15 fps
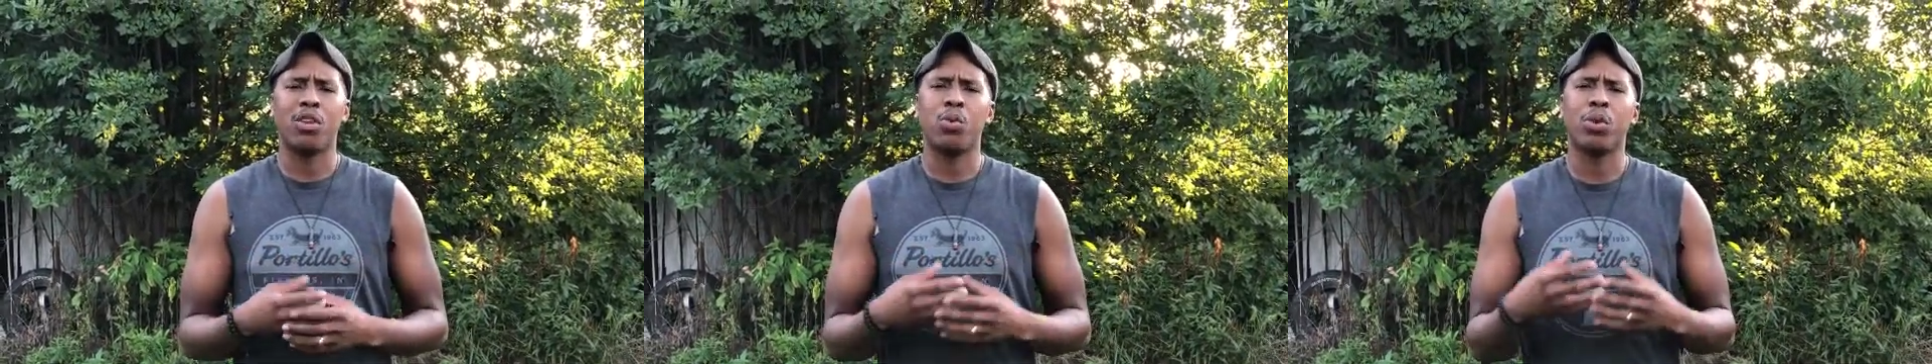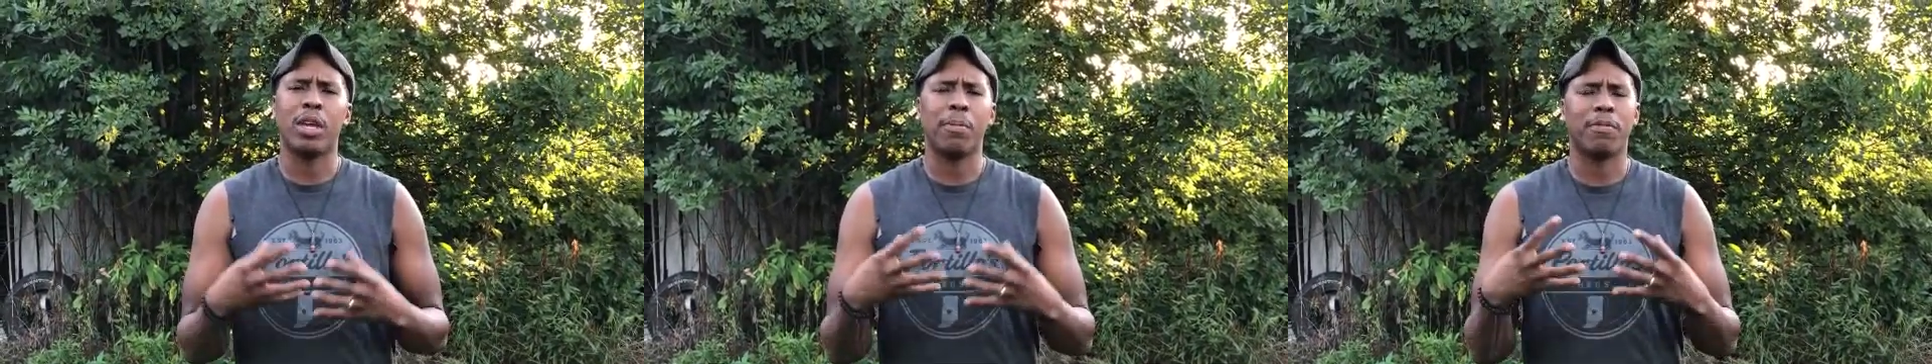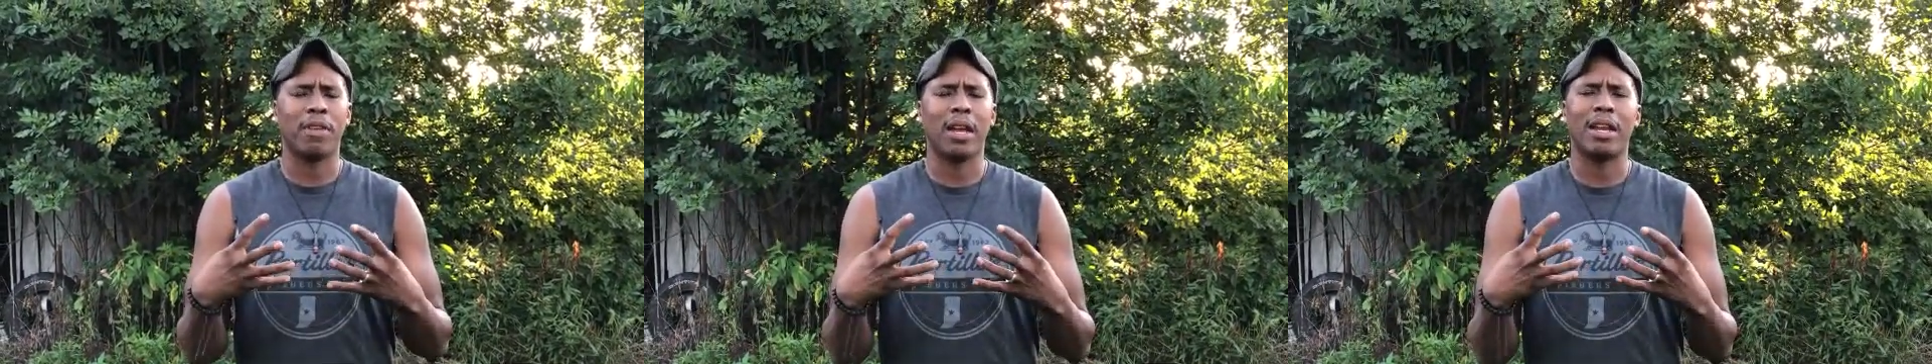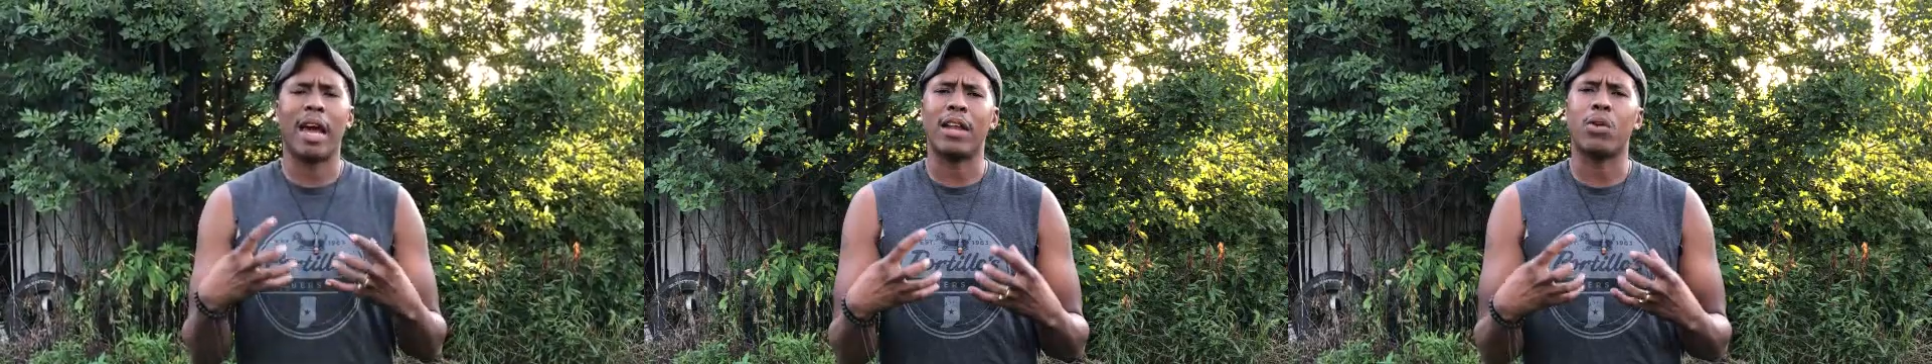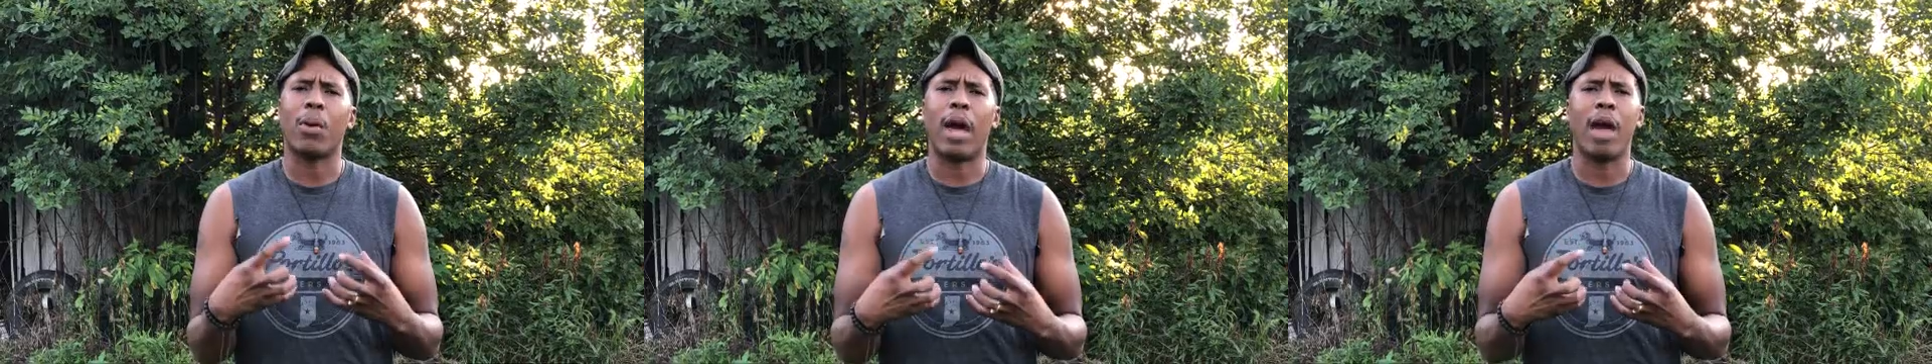and you keep saying,
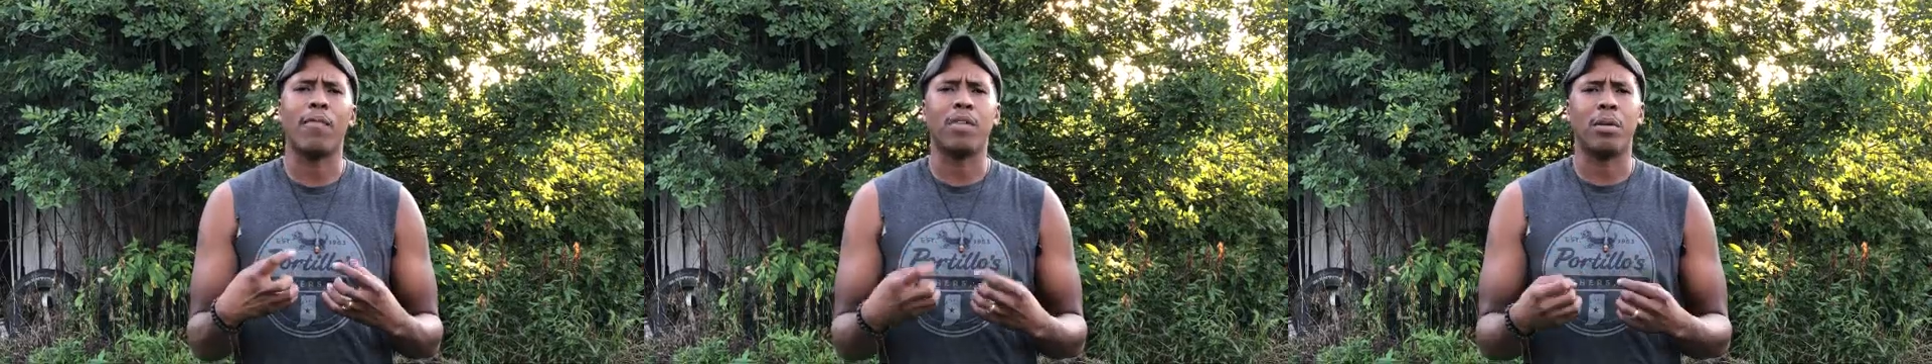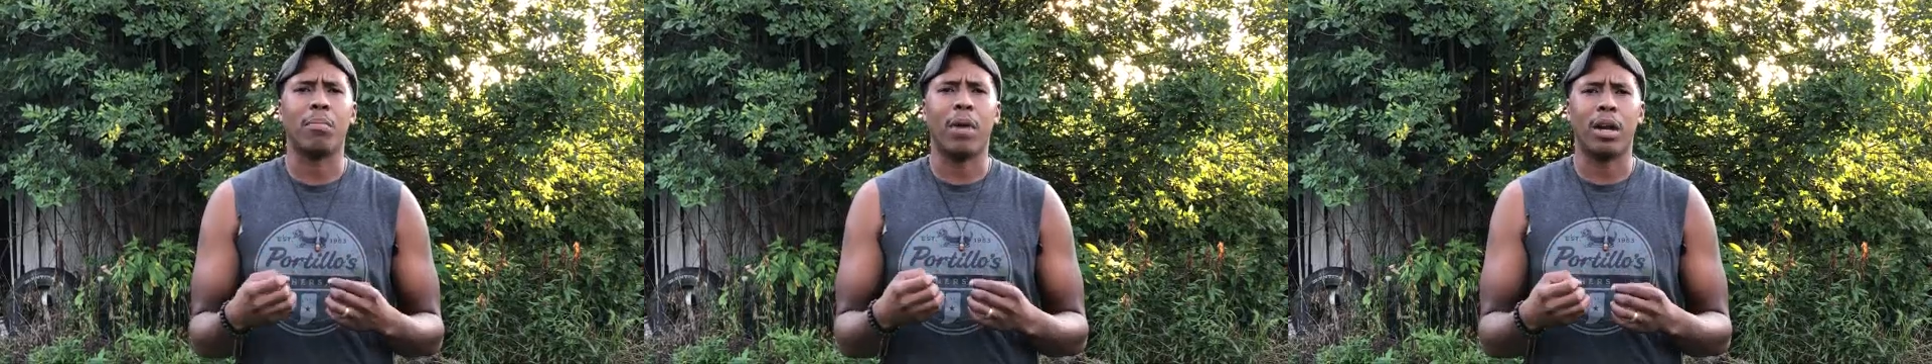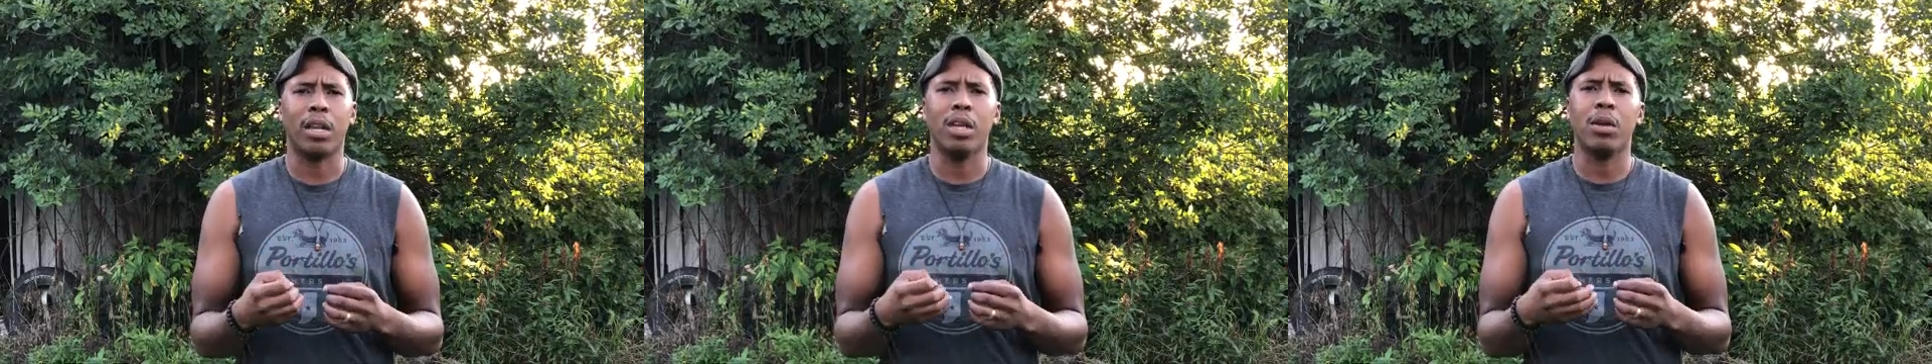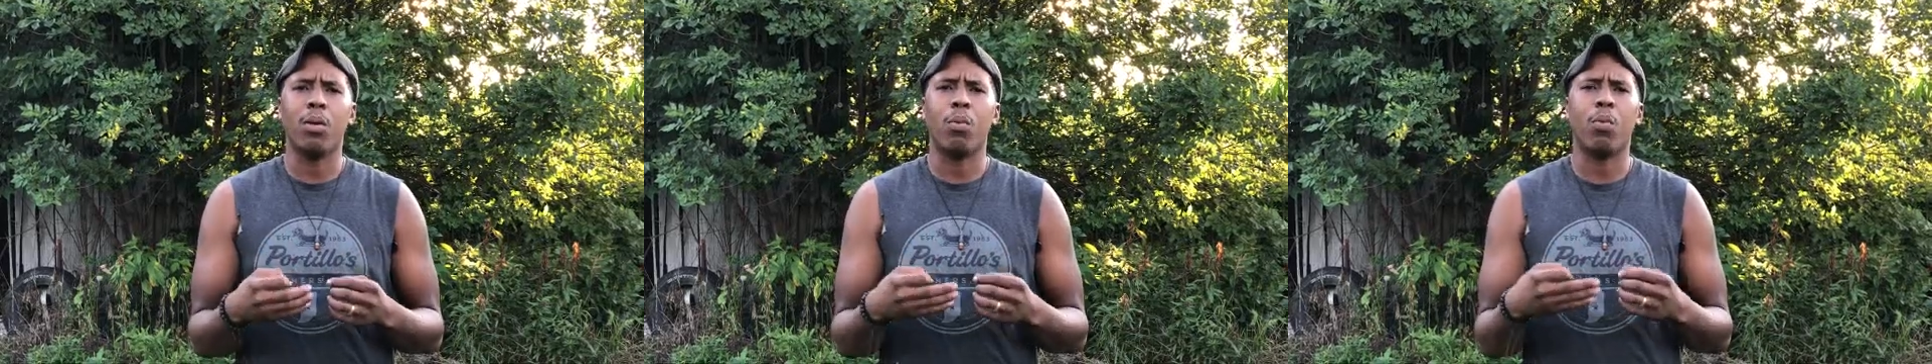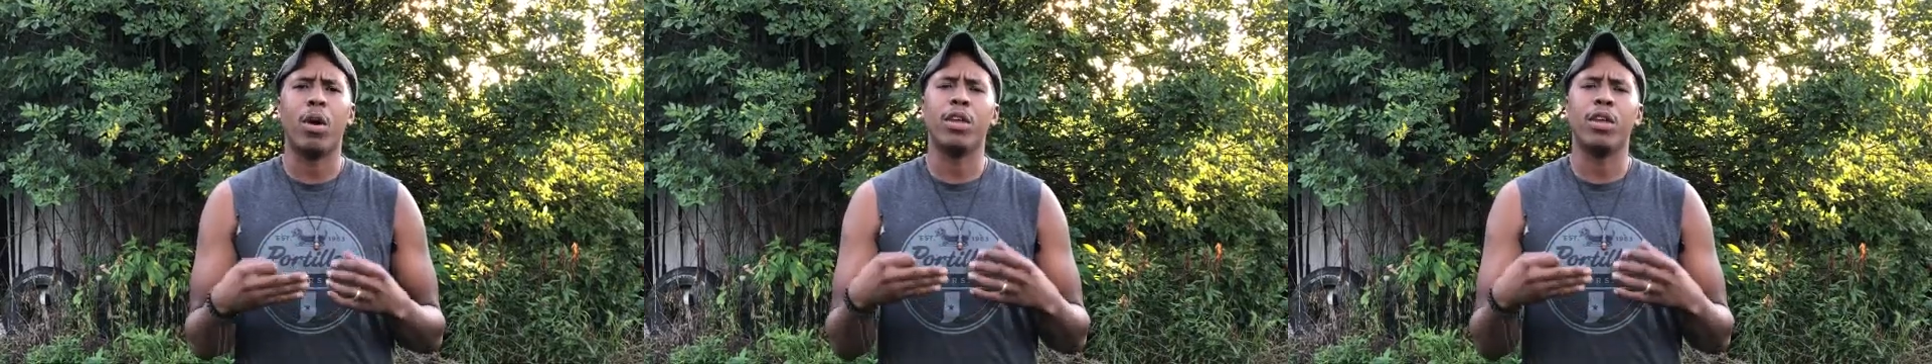I don't have any money,